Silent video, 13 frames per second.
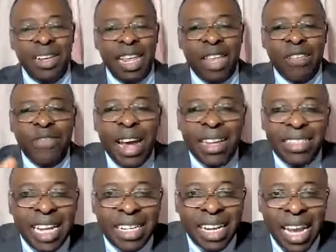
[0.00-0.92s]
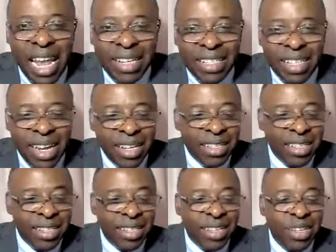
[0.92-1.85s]
They invited Elisha
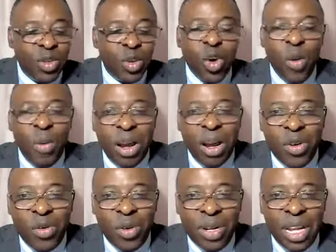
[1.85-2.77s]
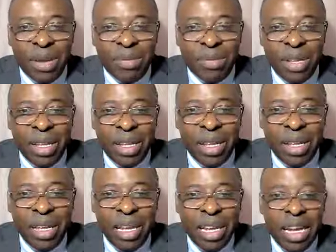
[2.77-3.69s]
to come along with them.
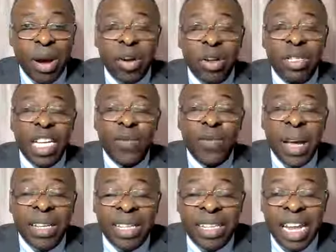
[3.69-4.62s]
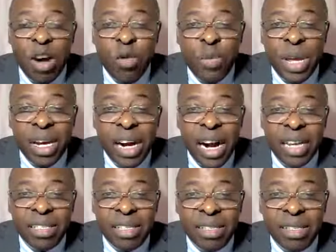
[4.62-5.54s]
They were not expecting there would be a
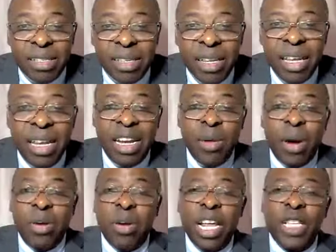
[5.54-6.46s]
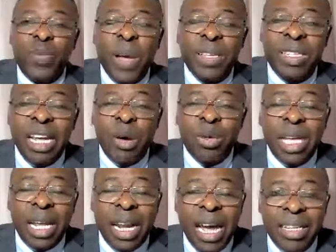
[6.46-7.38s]
crisis. They were not expecting there
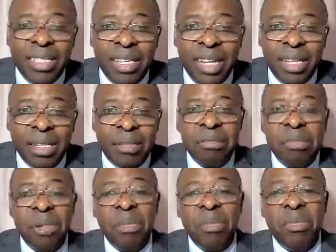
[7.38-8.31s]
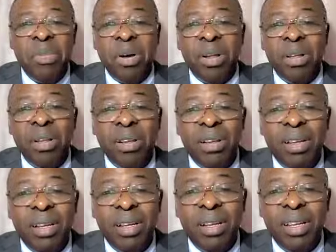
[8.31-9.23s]
was a crisis. But
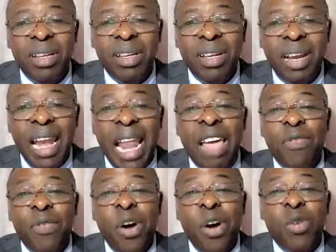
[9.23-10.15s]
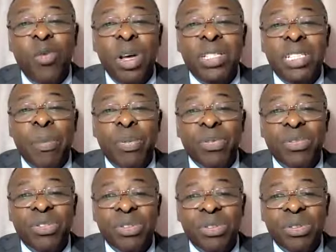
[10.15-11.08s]
life always
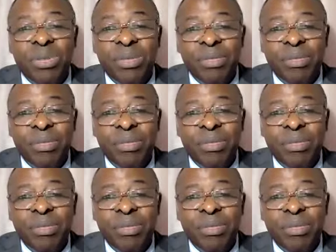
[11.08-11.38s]
happens.